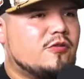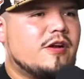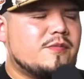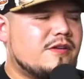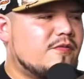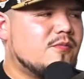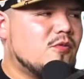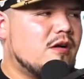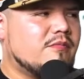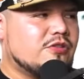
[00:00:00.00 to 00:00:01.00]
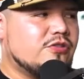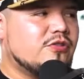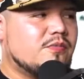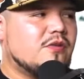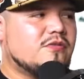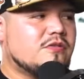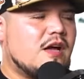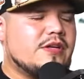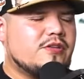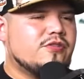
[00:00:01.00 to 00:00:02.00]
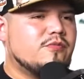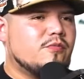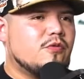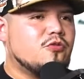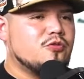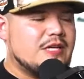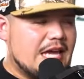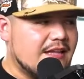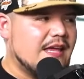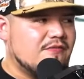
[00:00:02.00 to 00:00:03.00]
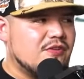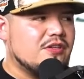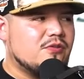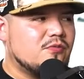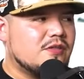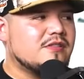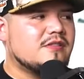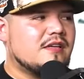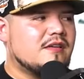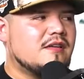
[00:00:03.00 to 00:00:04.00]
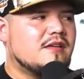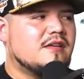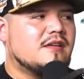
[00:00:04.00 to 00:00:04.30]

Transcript: correct me if I'm wrong, but do you post? I mean, do you create a video once a day?